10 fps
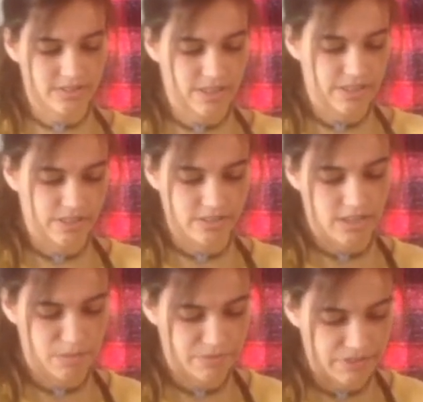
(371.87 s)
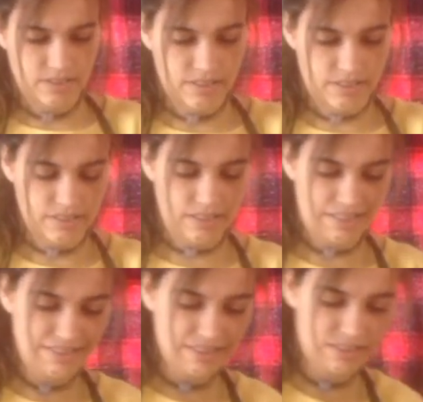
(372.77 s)
sliding on top of it. I
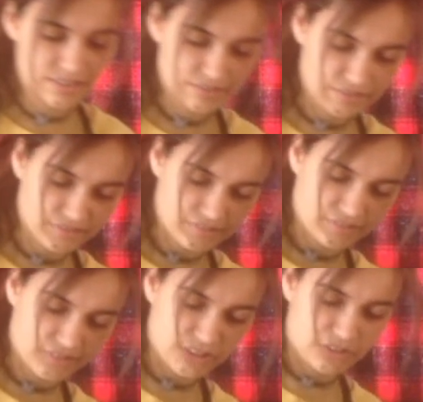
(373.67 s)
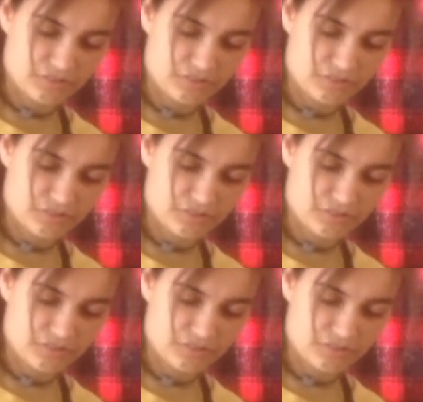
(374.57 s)
guess I can just